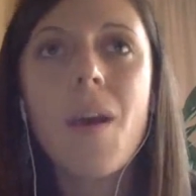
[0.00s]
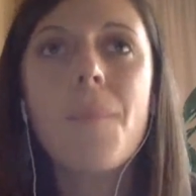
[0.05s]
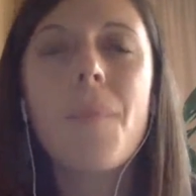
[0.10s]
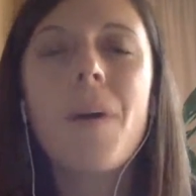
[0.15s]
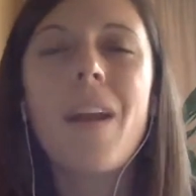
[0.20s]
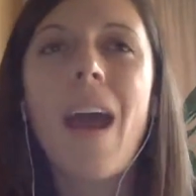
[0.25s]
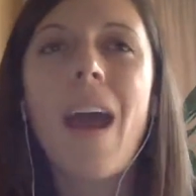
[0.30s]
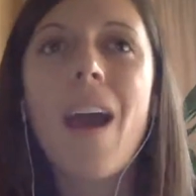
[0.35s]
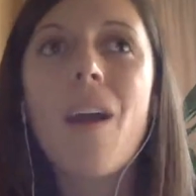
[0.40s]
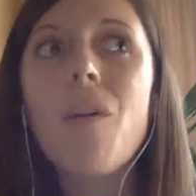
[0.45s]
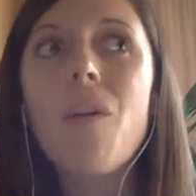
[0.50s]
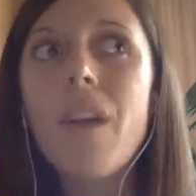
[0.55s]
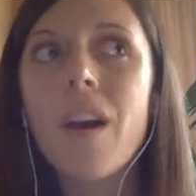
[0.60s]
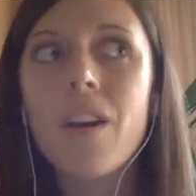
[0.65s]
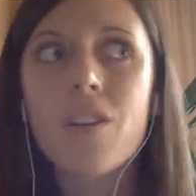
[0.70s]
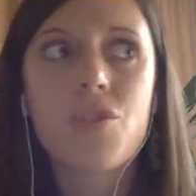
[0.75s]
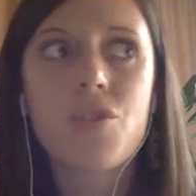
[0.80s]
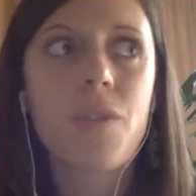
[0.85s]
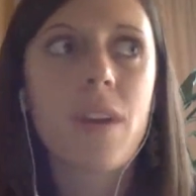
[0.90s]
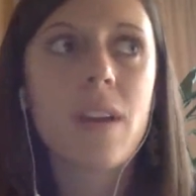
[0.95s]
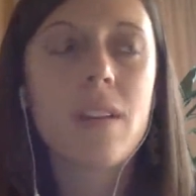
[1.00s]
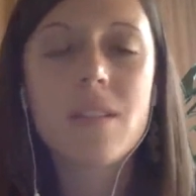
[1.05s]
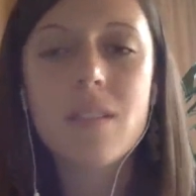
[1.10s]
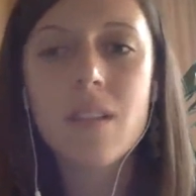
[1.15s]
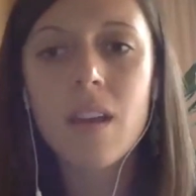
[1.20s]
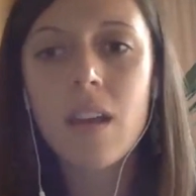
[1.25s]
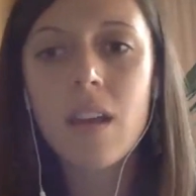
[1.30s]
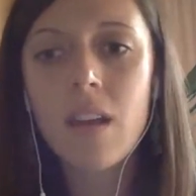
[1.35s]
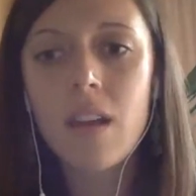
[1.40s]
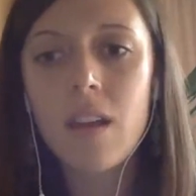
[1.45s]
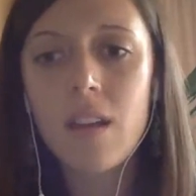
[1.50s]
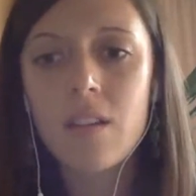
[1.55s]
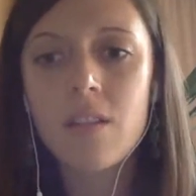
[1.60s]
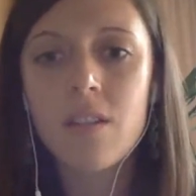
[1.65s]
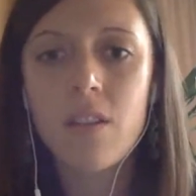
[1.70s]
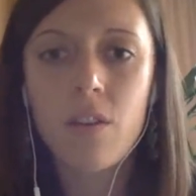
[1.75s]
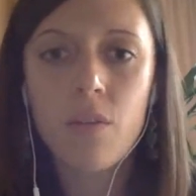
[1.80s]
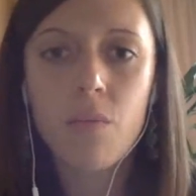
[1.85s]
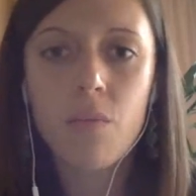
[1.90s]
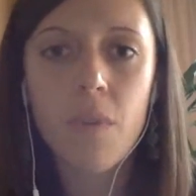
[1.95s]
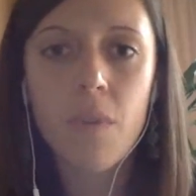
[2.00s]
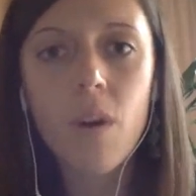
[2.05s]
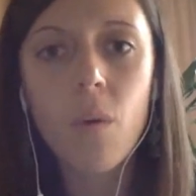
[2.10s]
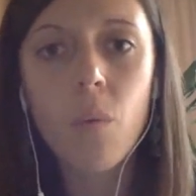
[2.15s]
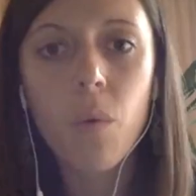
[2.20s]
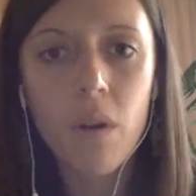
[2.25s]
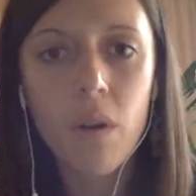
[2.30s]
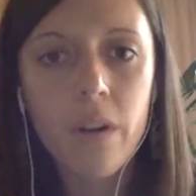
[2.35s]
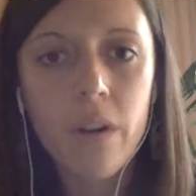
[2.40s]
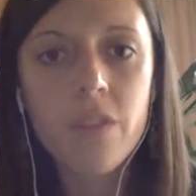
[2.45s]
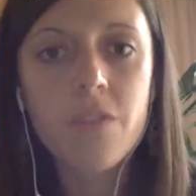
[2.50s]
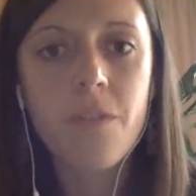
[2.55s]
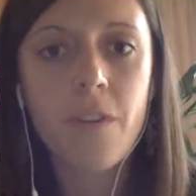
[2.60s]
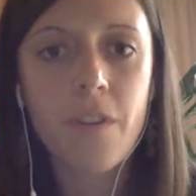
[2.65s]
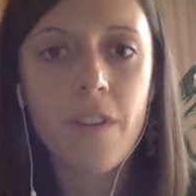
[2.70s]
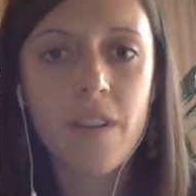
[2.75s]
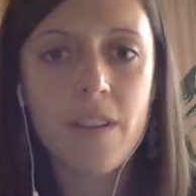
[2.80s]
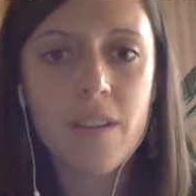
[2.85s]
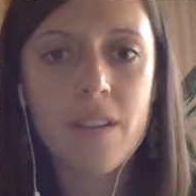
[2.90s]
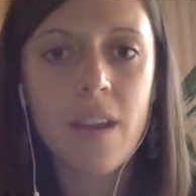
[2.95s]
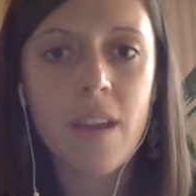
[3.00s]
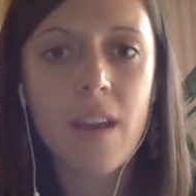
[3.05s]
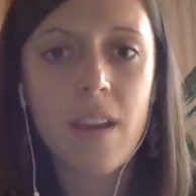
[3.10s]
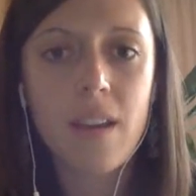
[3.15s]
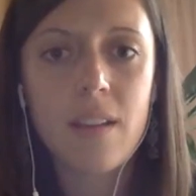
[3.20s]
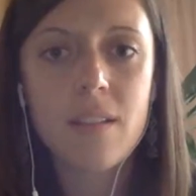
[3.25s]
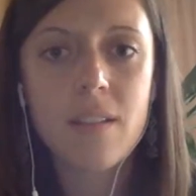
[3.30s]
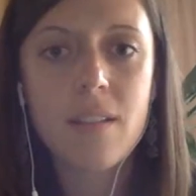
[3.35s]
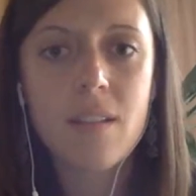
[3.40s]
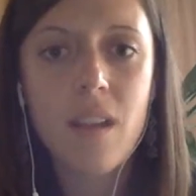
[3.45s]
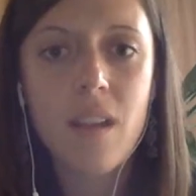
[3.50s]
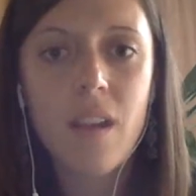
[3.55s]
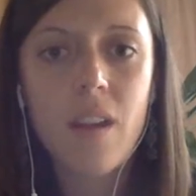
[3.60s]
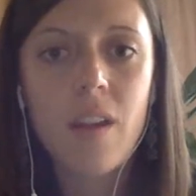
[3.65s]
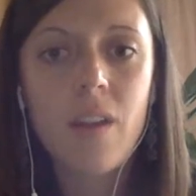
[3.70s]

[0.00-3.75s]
But how that translated into the real world for these kids,